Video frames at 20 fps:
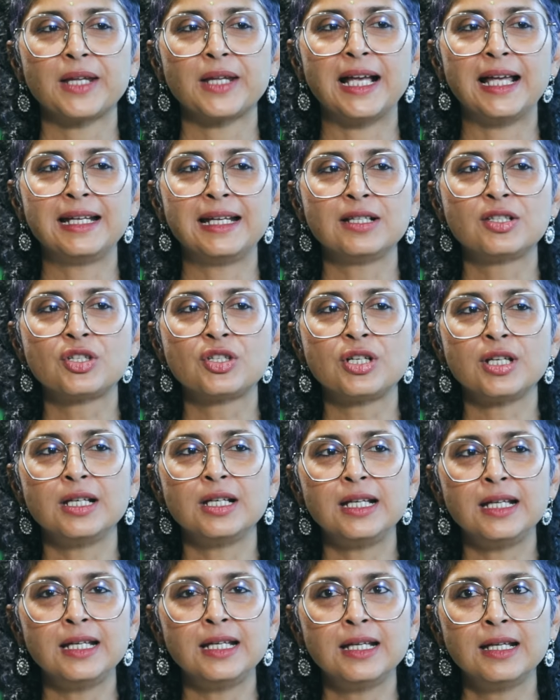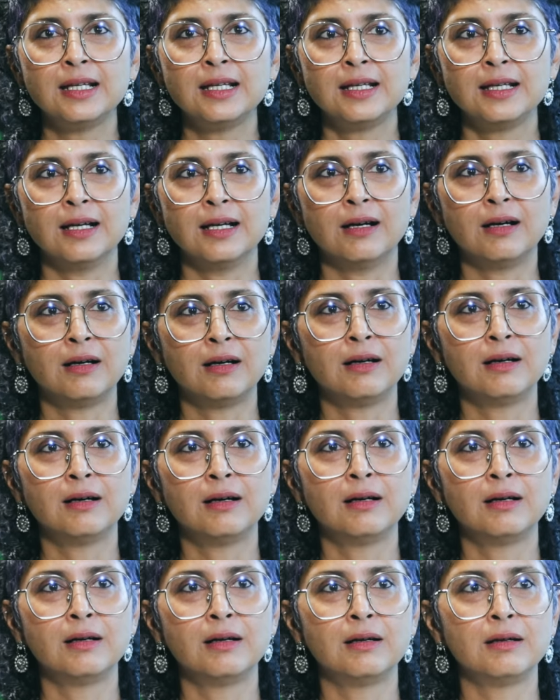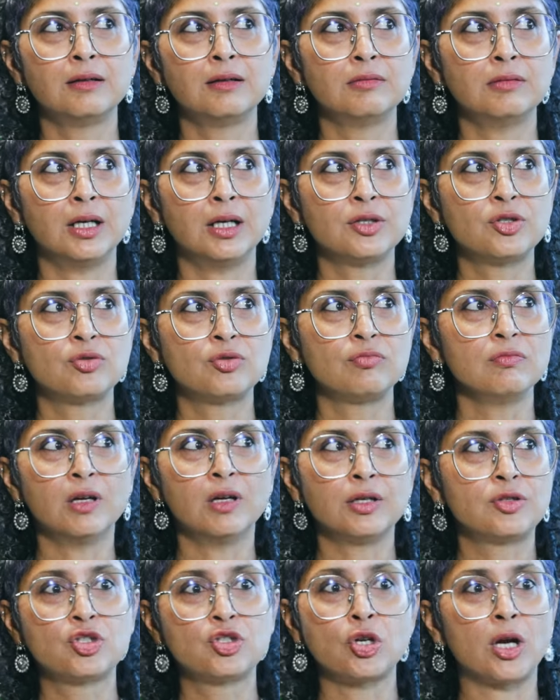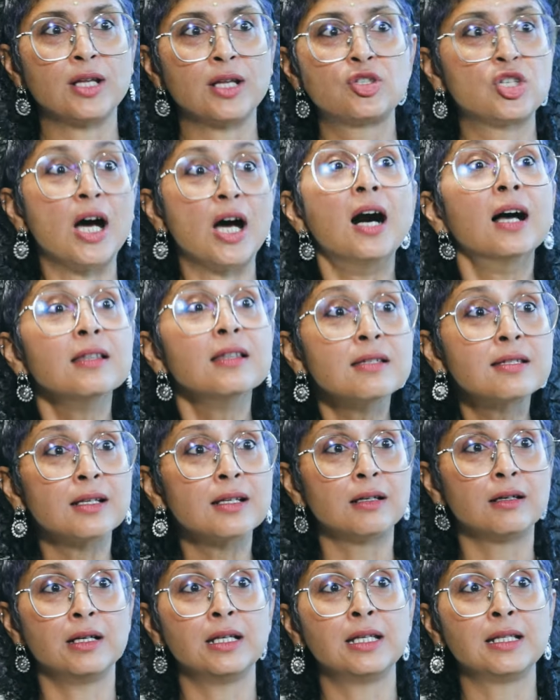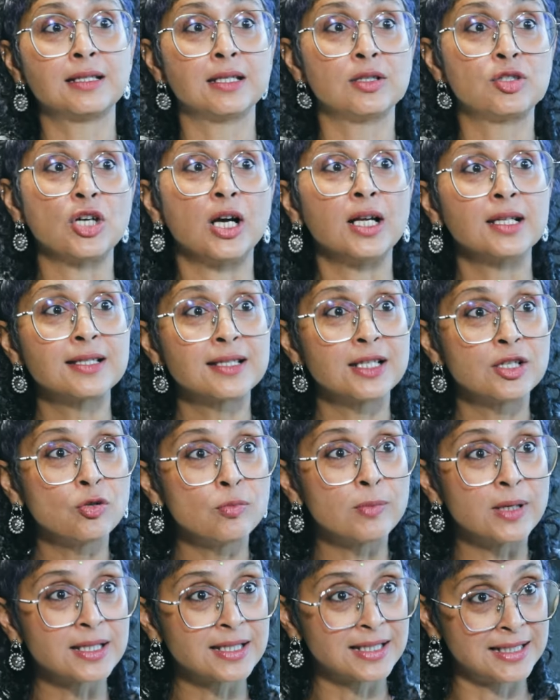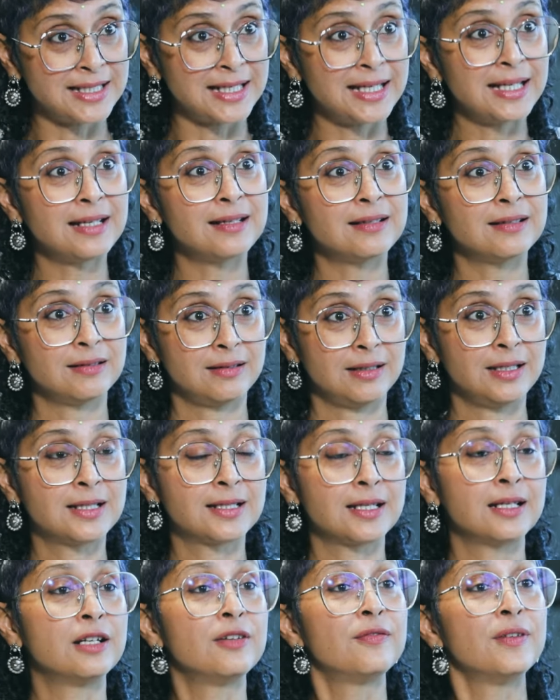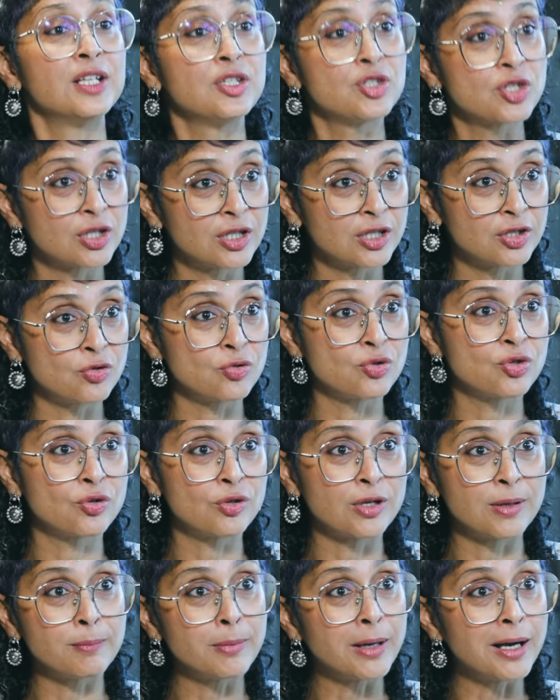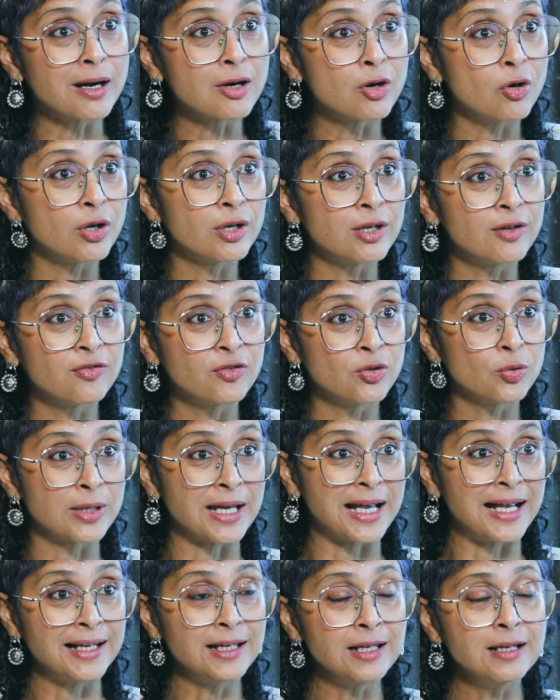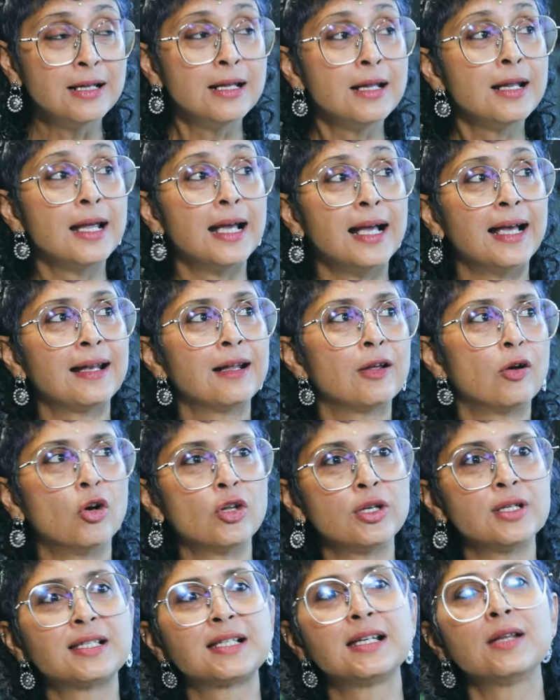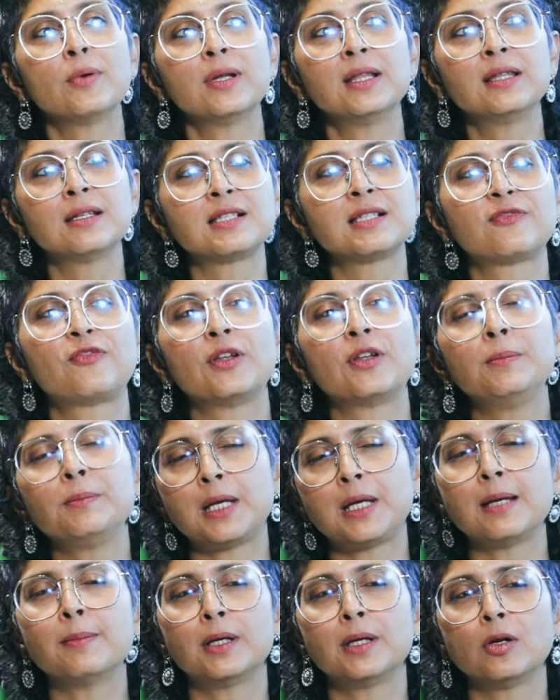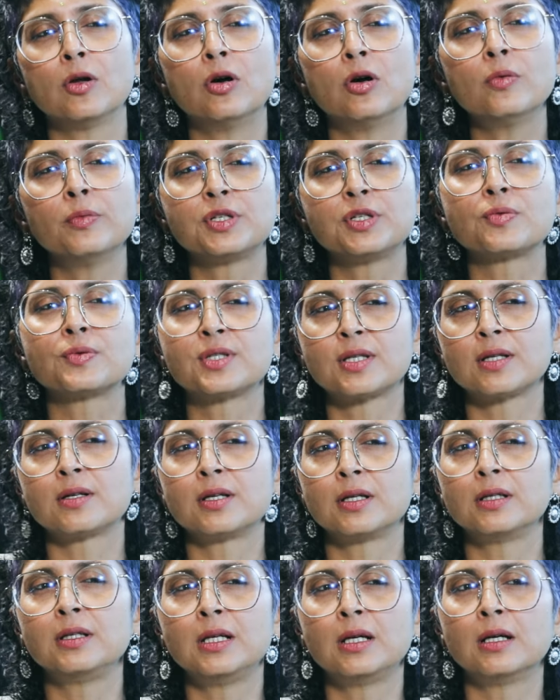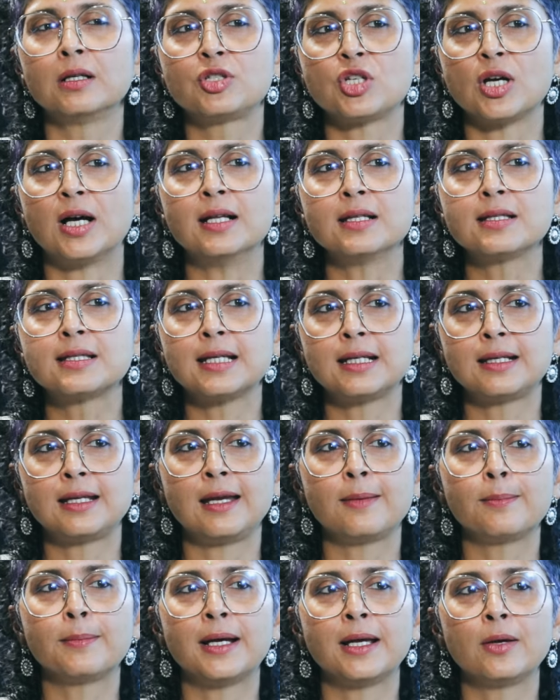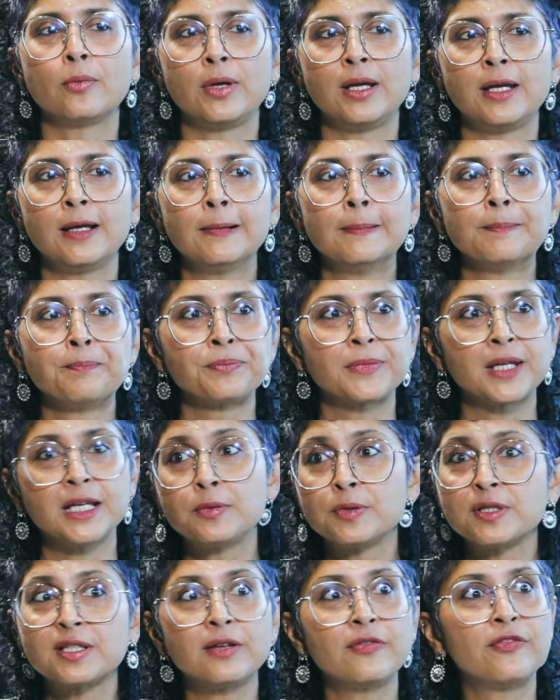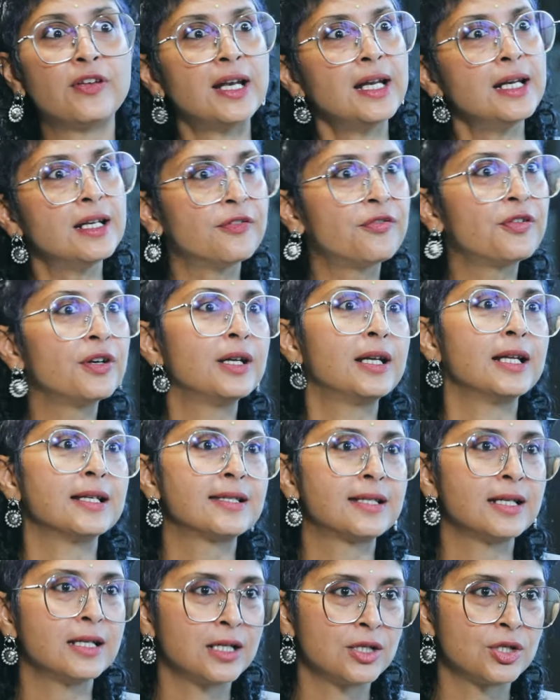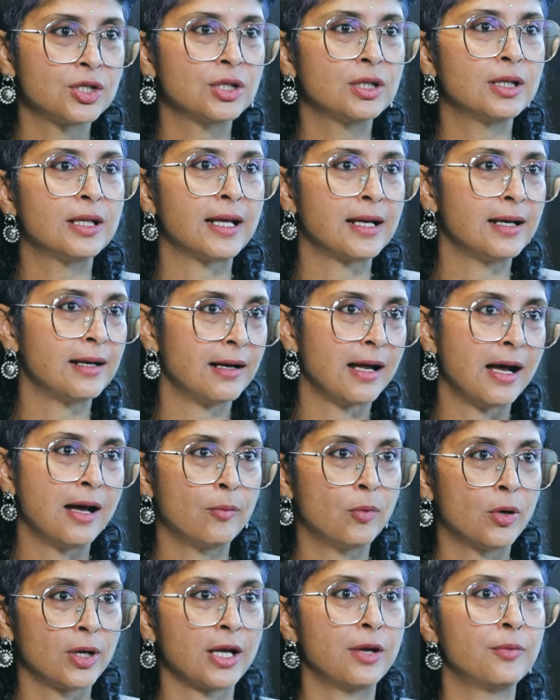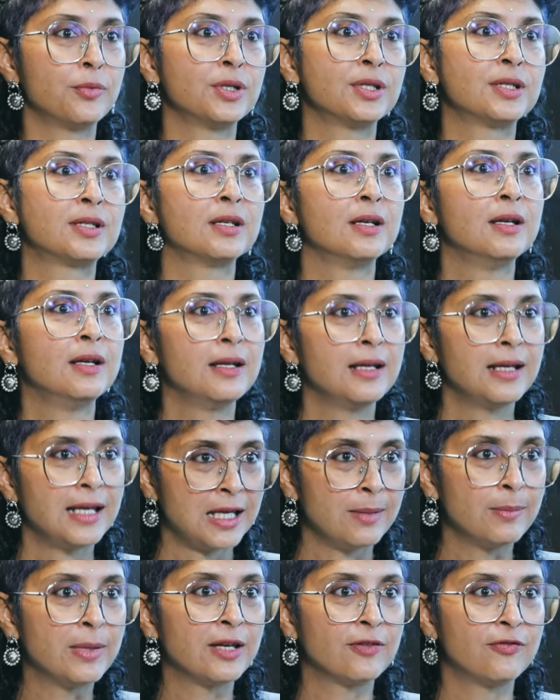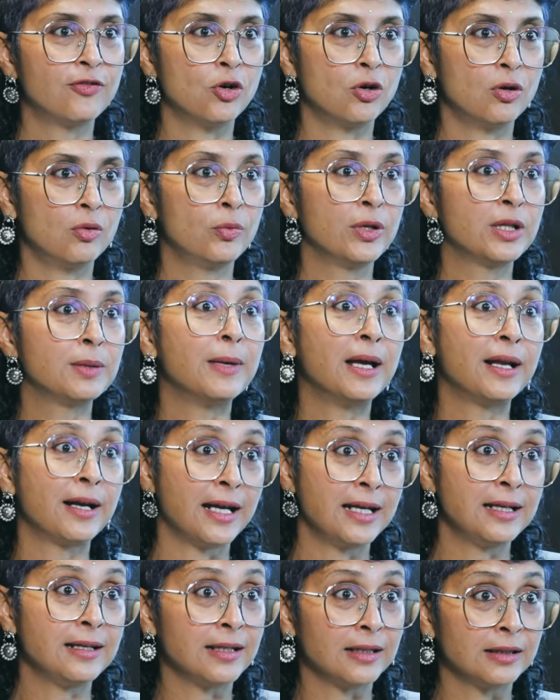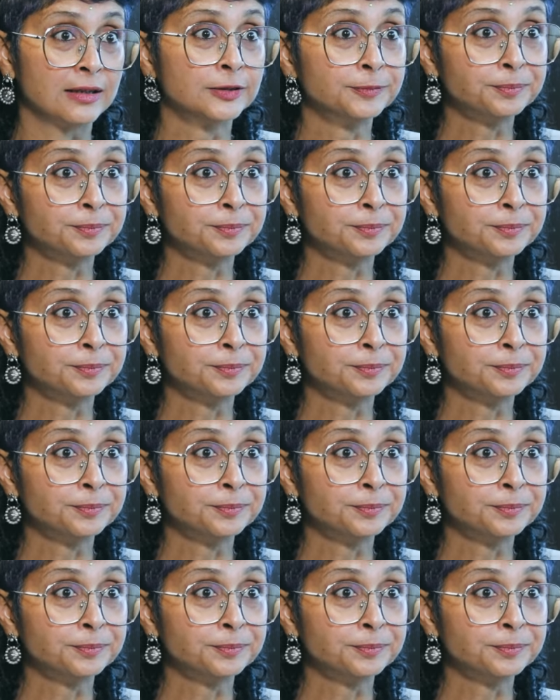And it's really a chance. It's a chance that you must take. It's an adventure that you should embark on if you can. And honestly, when this film came along, which was really a chance that came my way, it was a very different destination than what I was aiming for with my writing.